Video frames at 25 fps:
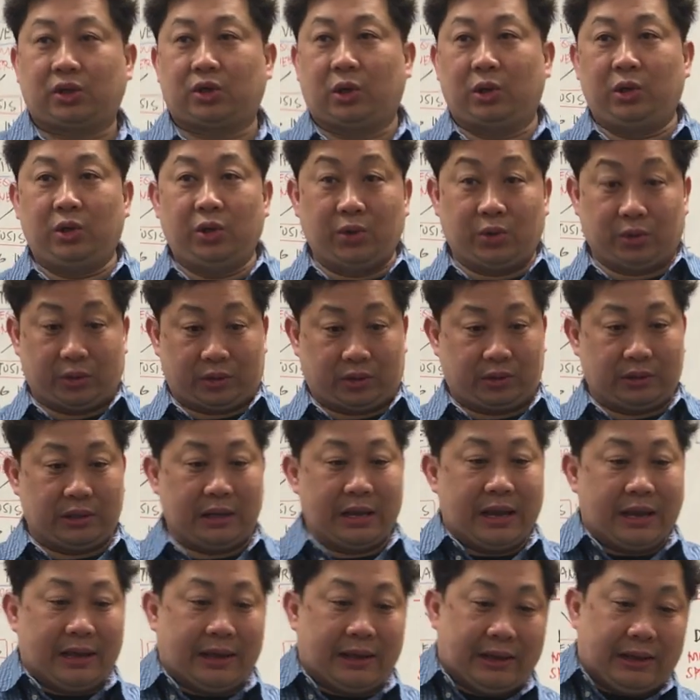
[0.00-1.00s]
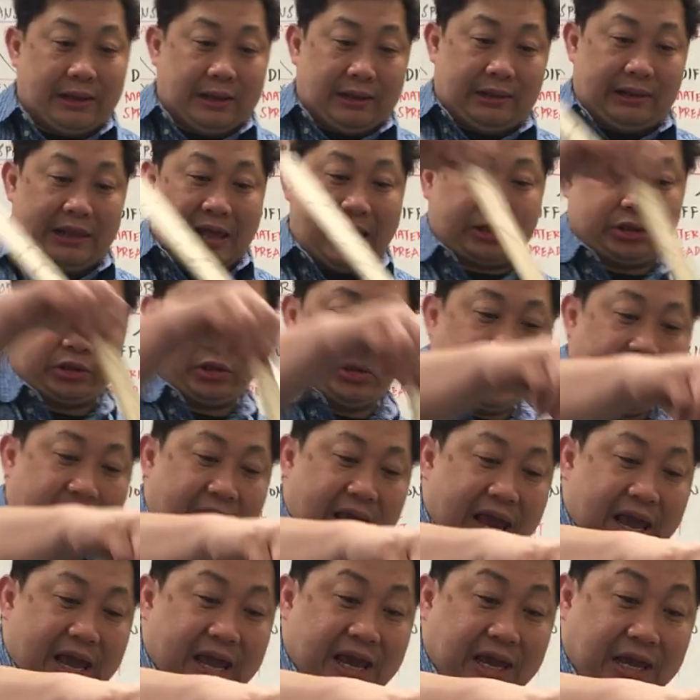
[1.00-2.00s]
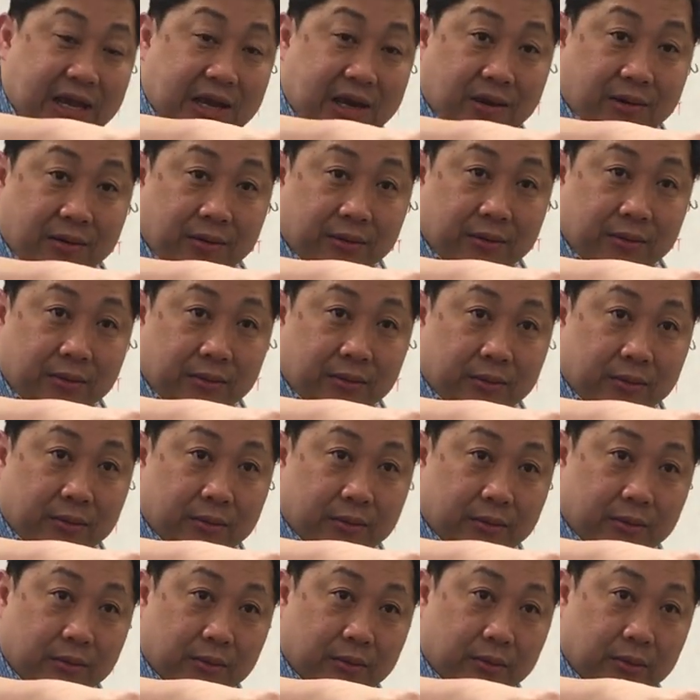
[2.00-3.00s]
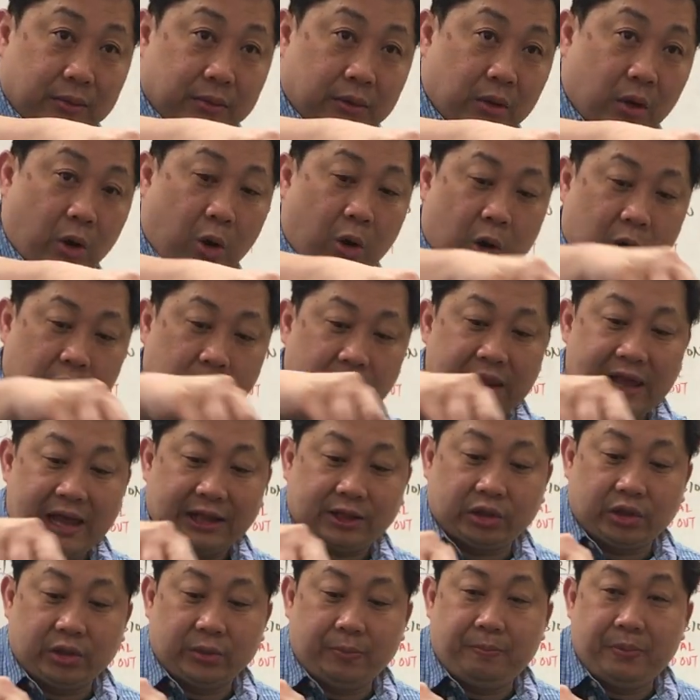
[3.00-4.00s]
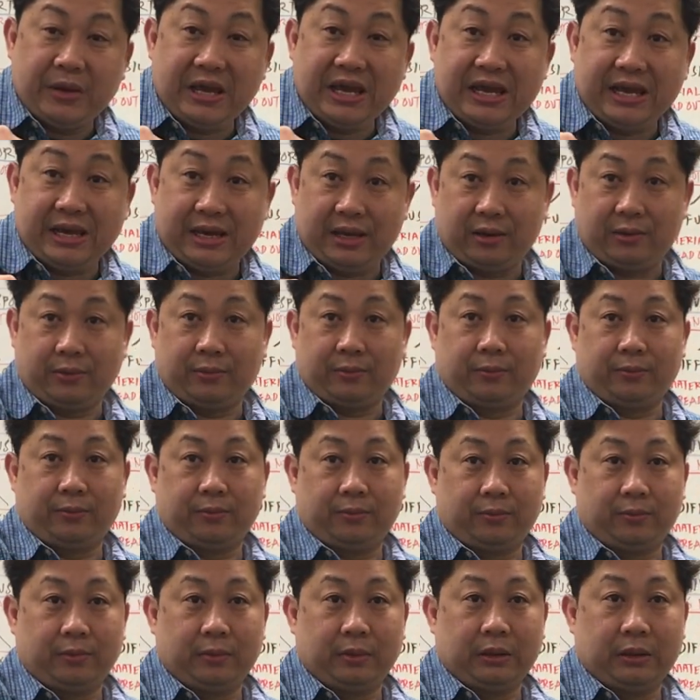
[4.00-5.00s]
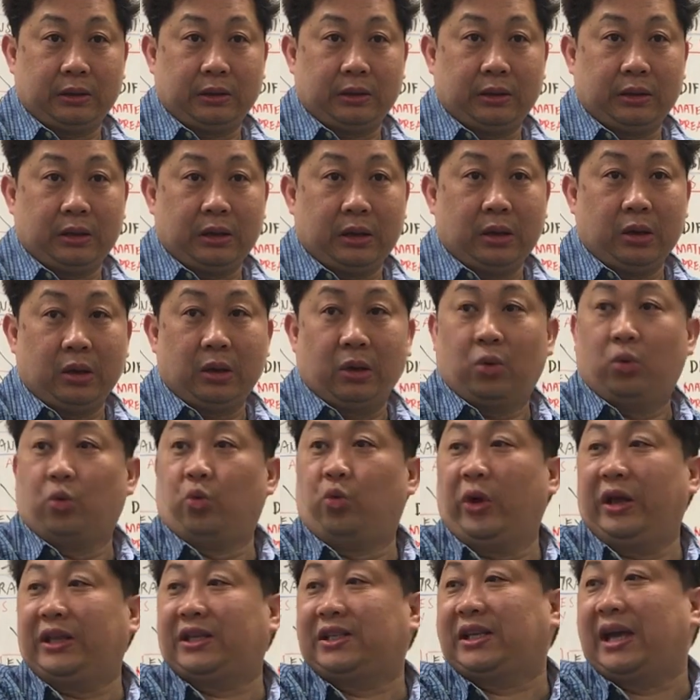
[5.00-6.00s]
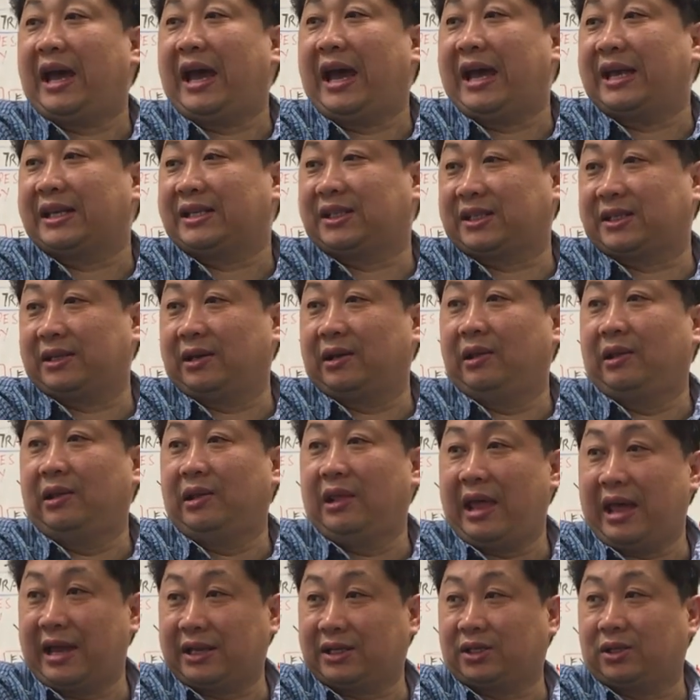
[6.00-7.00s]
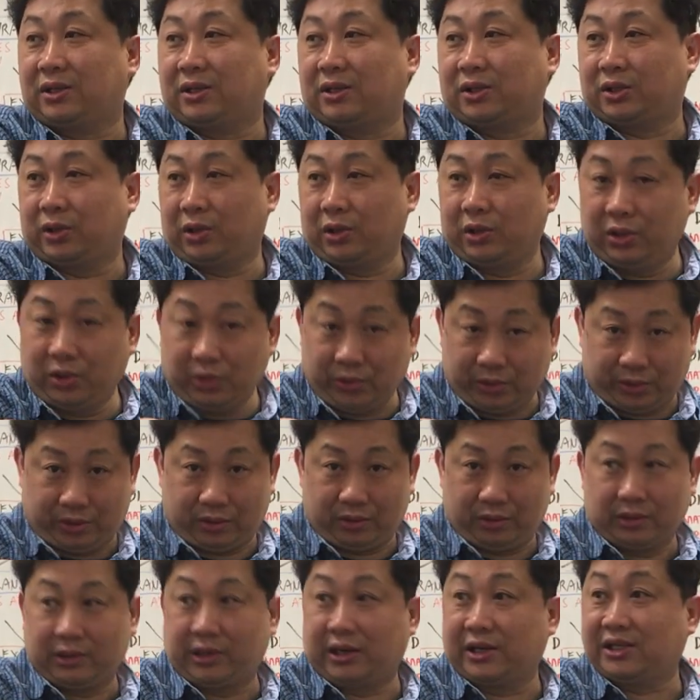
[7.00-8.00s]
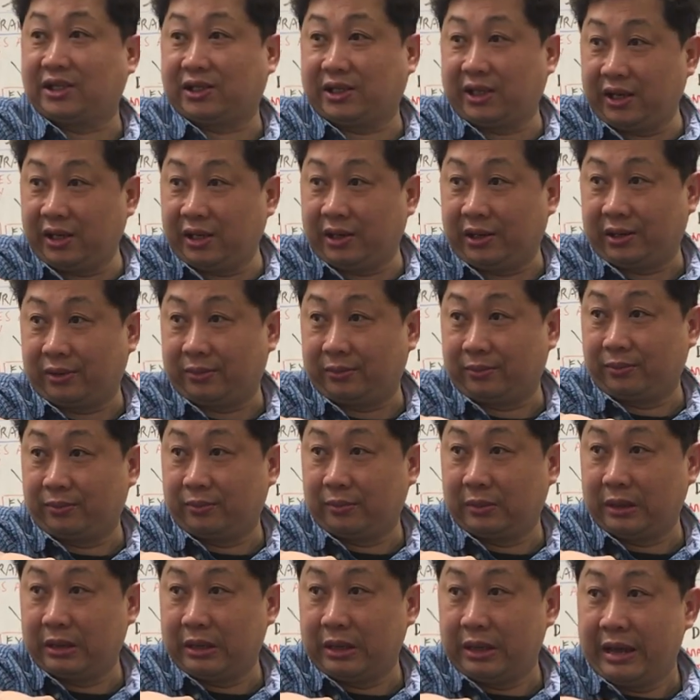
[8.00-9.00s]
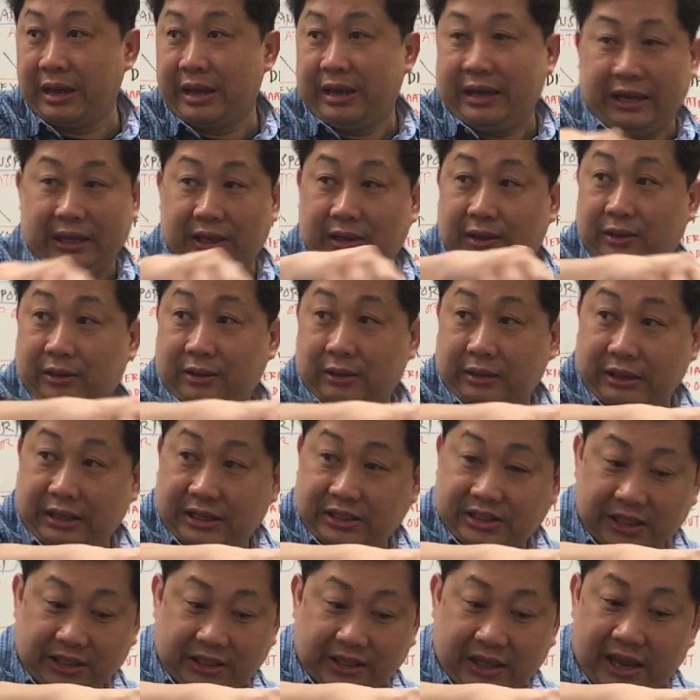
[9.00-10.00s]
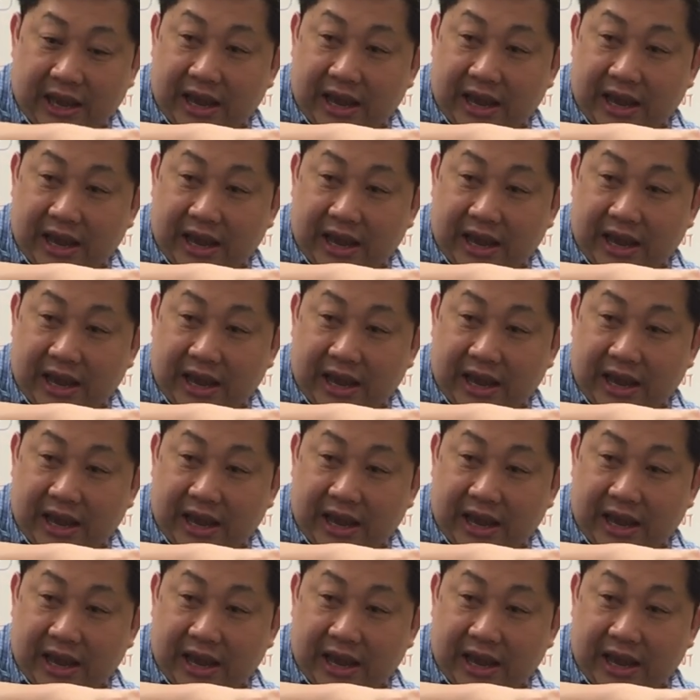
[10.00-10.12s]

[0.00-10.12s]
solute? Letter A or letter B? Which has less solute? Christina, is it